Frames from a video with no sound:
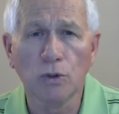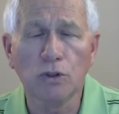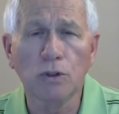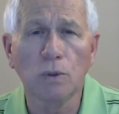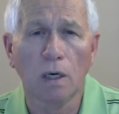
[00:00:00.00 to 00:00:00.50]

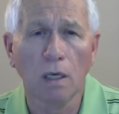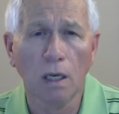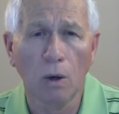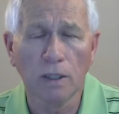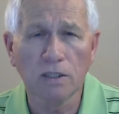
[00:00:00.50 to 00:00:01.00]
two are
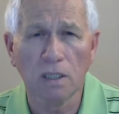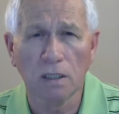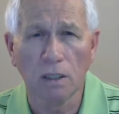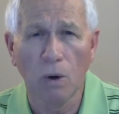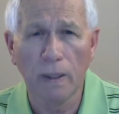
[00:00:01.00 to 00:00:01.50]
lowest
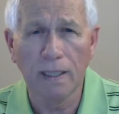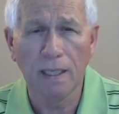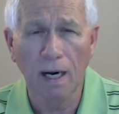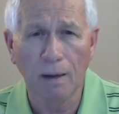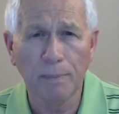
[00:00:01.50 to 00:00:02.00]
and going
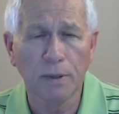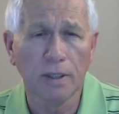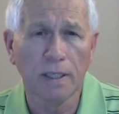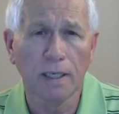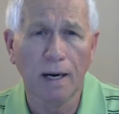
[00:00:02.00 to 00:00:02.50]
up, you're
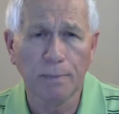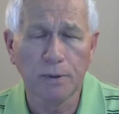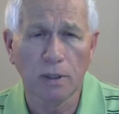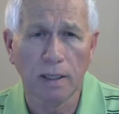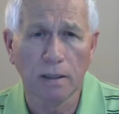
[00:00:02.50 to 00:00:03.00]
in an
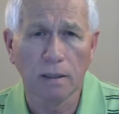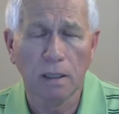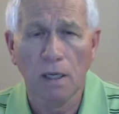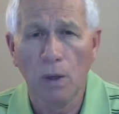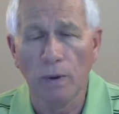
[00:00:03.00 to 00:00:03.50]
uptrend.
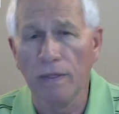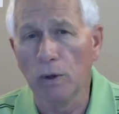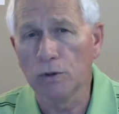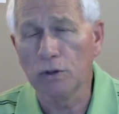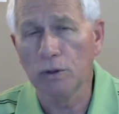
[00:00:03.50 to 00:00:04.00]
When
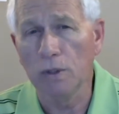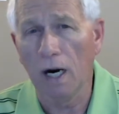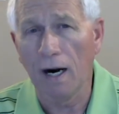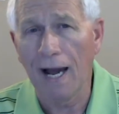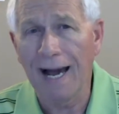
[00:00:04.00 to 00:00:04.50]
those two
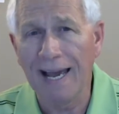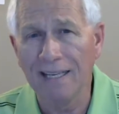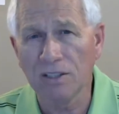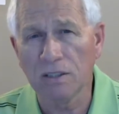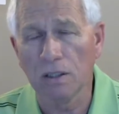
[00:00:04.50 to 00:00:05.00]
are
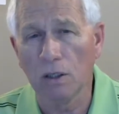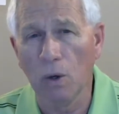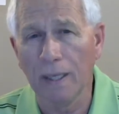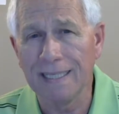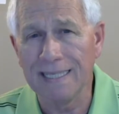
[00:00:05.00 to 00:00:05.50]
highest and
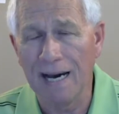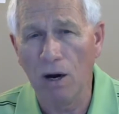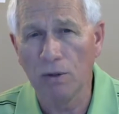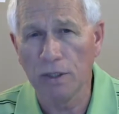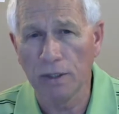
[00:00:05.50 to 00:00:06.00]
going
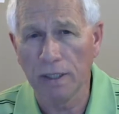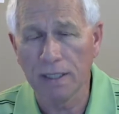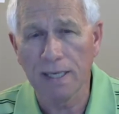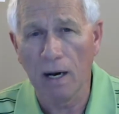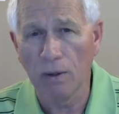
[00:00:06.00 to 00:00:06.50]
down, you're in a
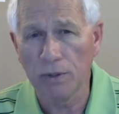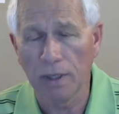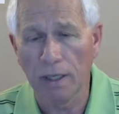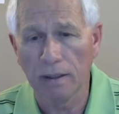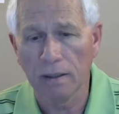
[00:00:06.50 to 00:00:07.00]

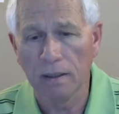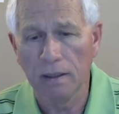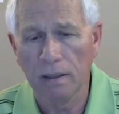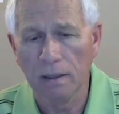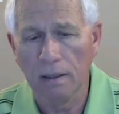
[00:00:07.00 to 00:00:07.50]
downtrend.
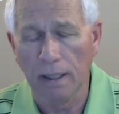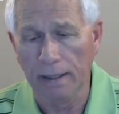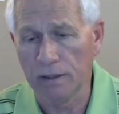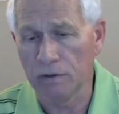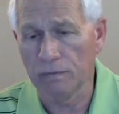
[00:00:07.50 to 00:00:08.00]

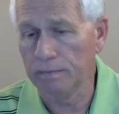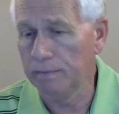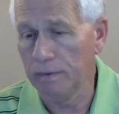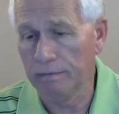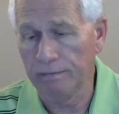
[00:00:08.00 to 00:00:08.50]
And it's
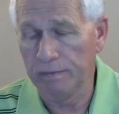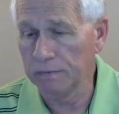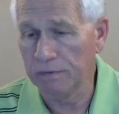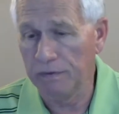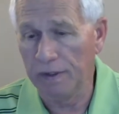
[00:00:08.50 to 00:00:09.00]

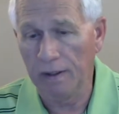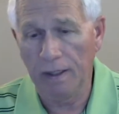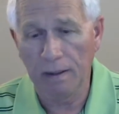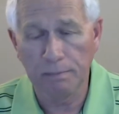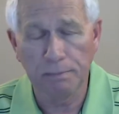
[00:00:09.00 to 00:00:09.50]
very